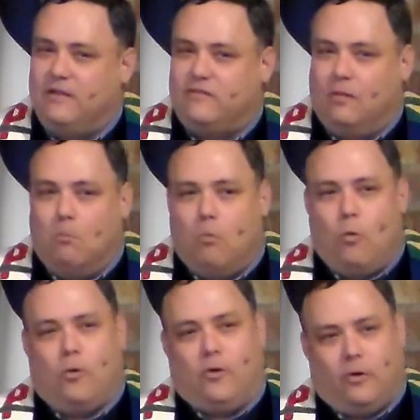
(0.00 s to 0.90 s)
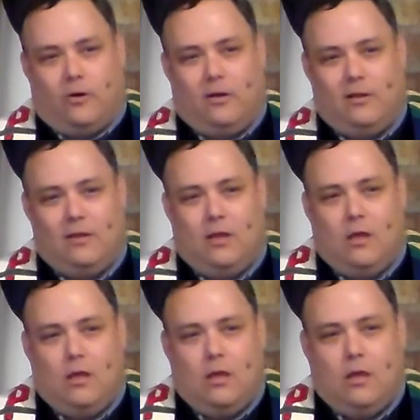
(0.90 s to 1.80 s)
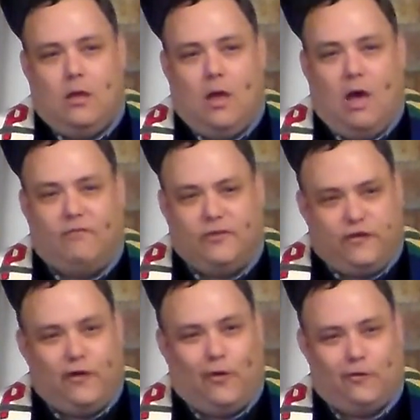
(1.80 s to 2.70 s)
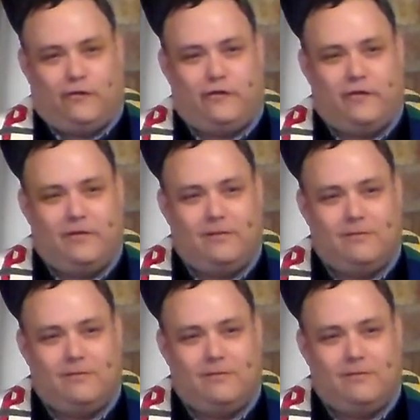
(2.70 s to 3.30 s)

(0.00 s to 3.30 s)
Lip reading: That is the mortar of the church.